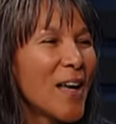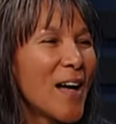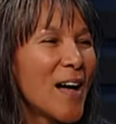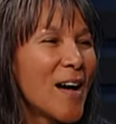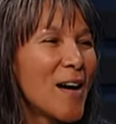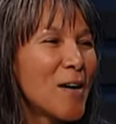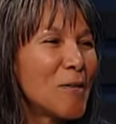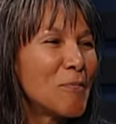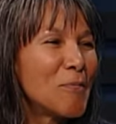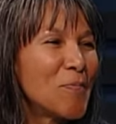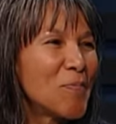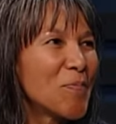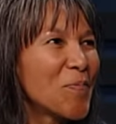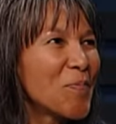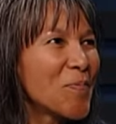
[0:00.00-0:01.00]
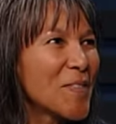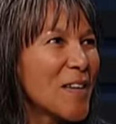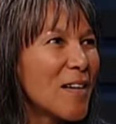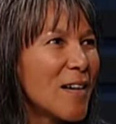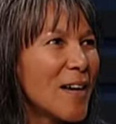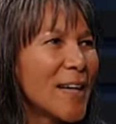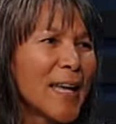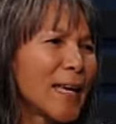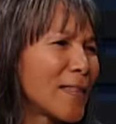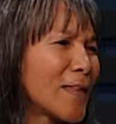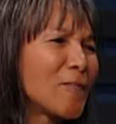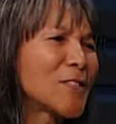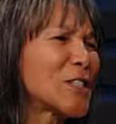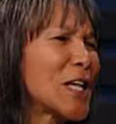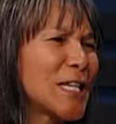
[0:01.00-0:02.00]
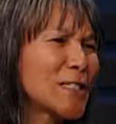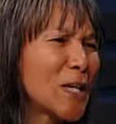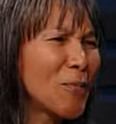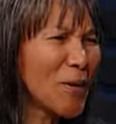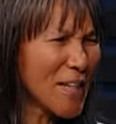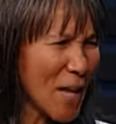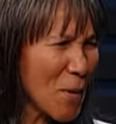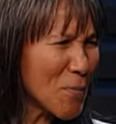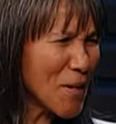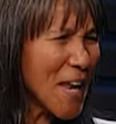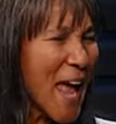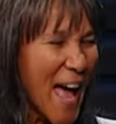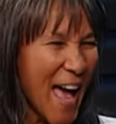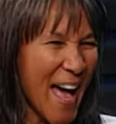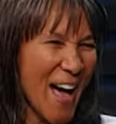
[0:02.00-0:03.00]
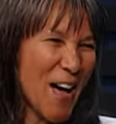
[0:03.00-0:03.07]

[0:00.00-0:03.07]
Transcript: Um, uh, I can't think of his last name right now, but uh-huh.